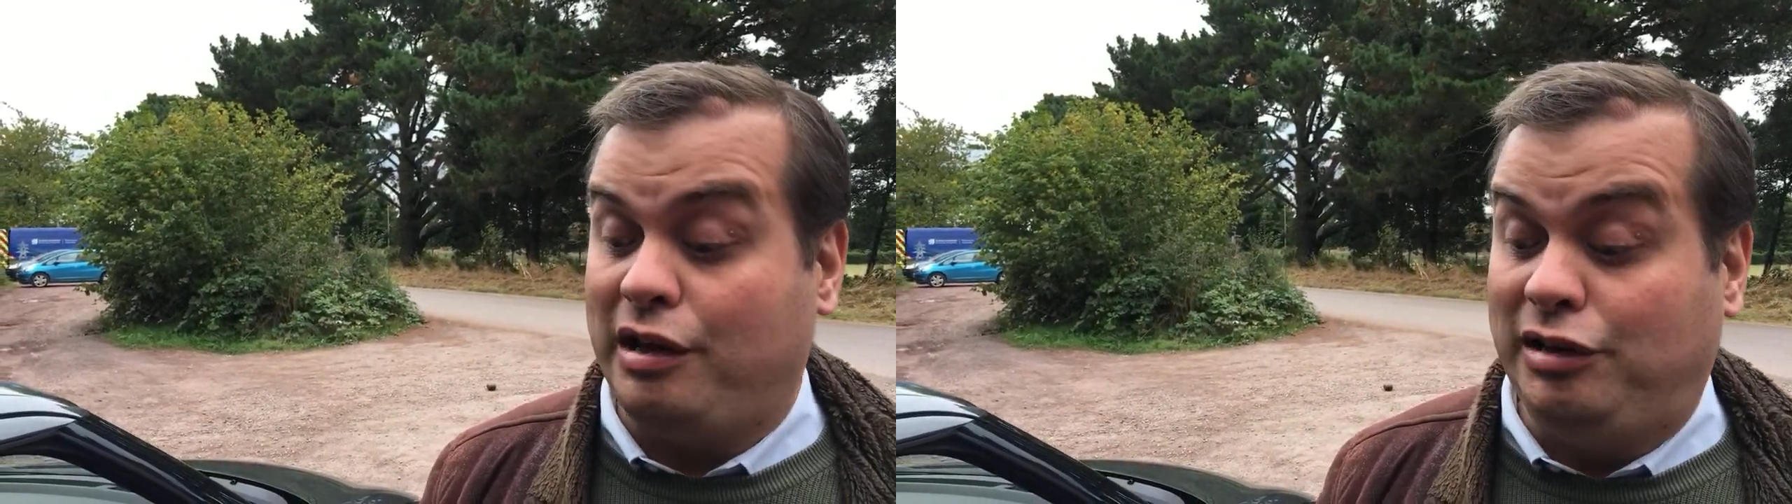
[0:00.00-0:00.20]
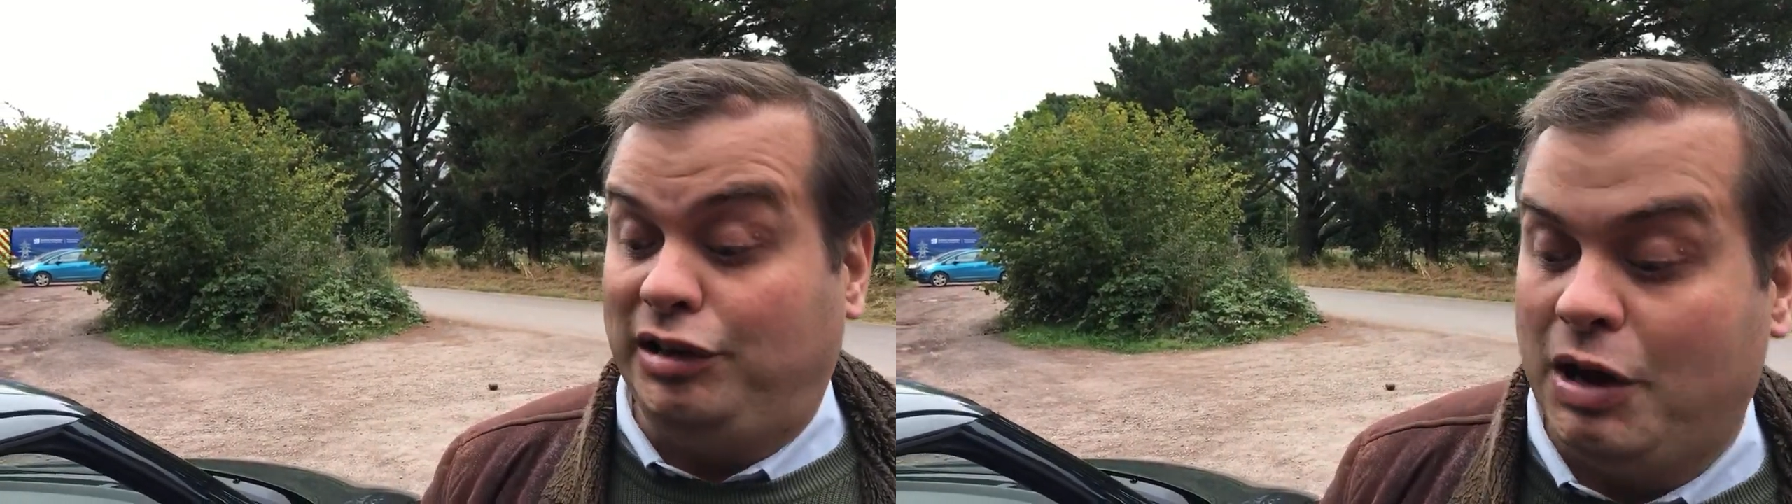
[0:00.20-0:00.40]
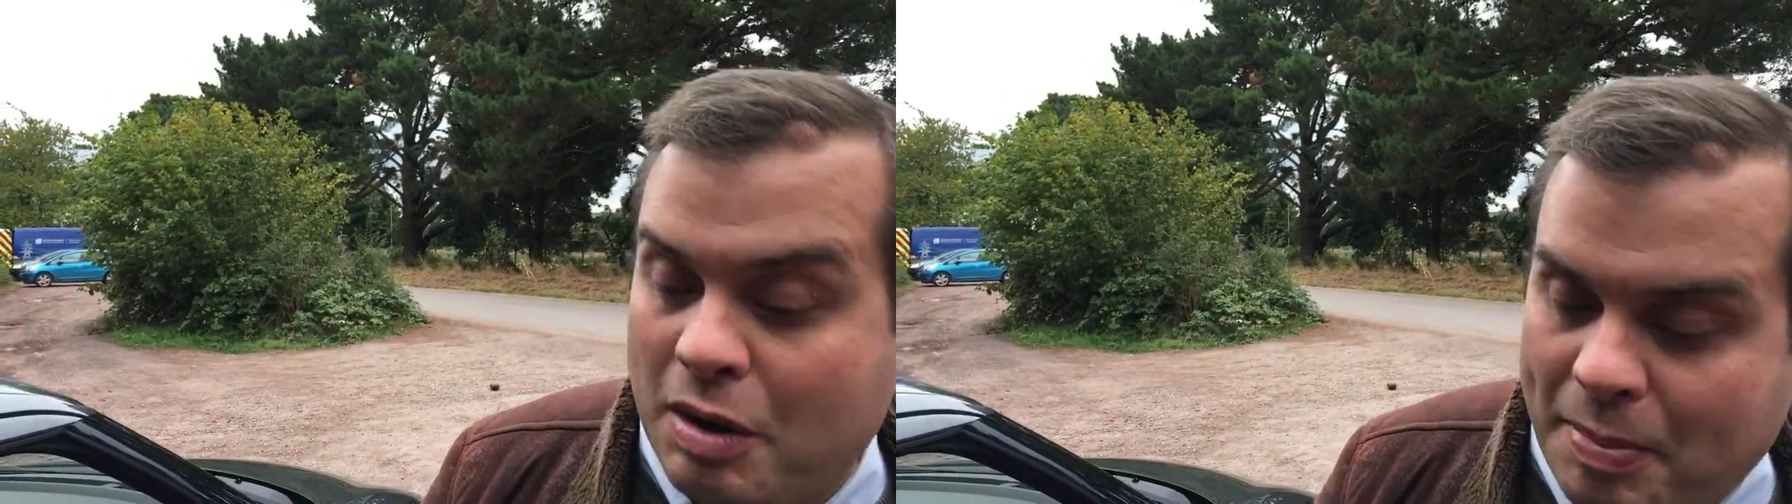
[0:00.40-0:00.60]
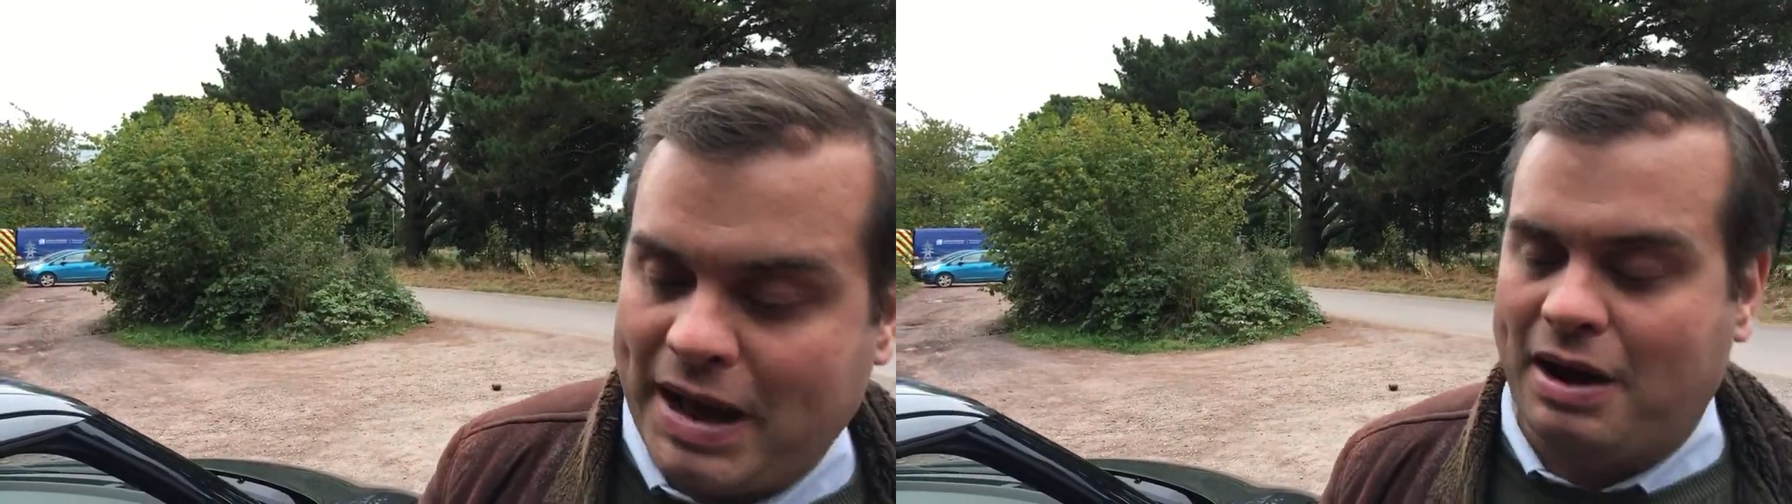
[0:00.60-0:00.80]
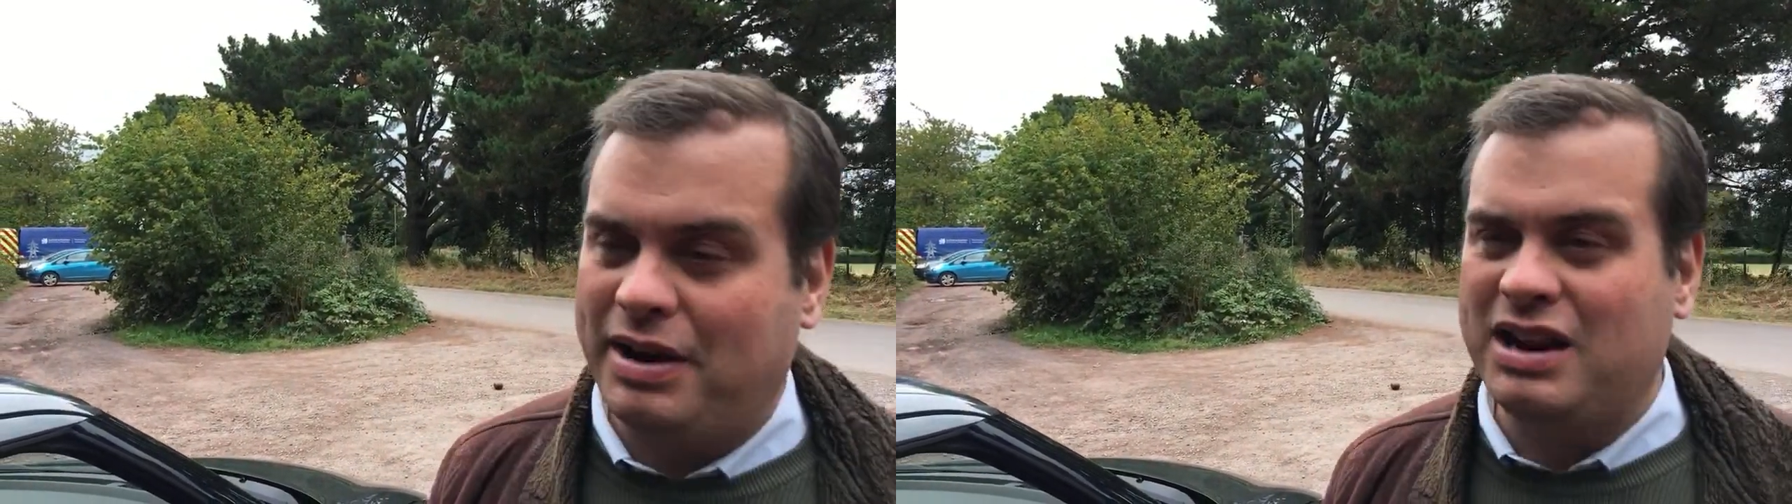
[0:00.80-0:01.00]
lower
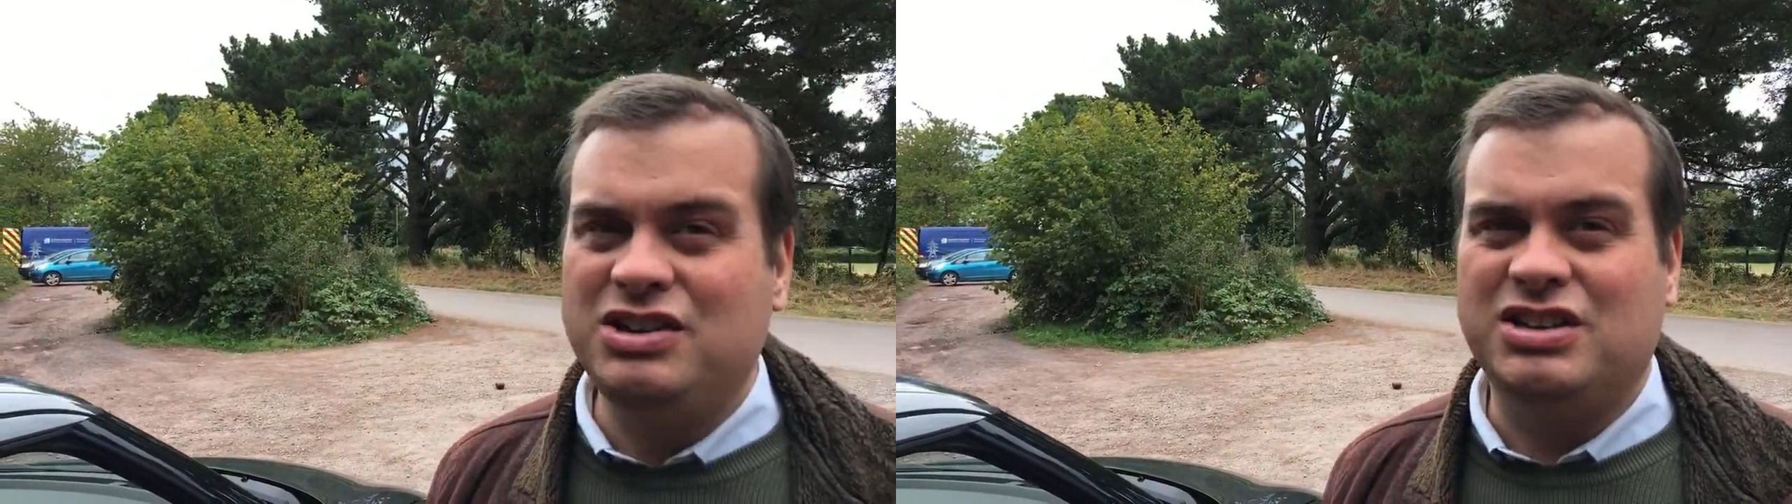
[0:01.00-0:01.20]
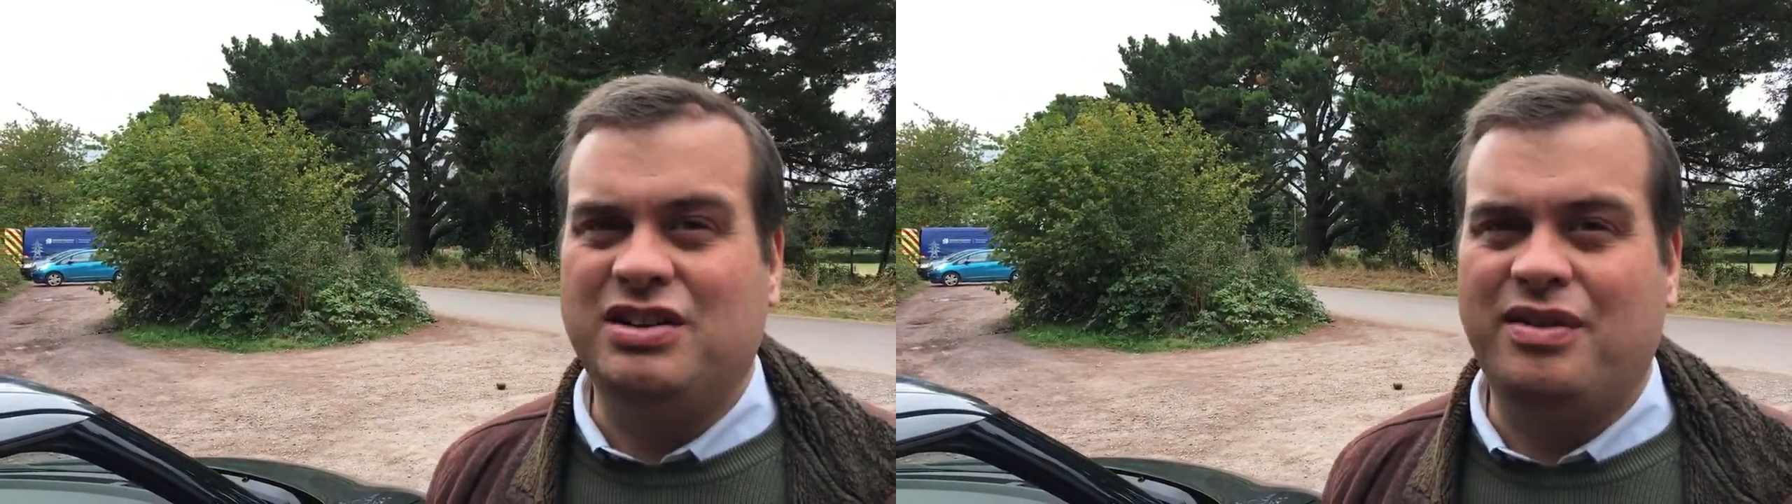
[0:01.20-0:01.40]
powered engine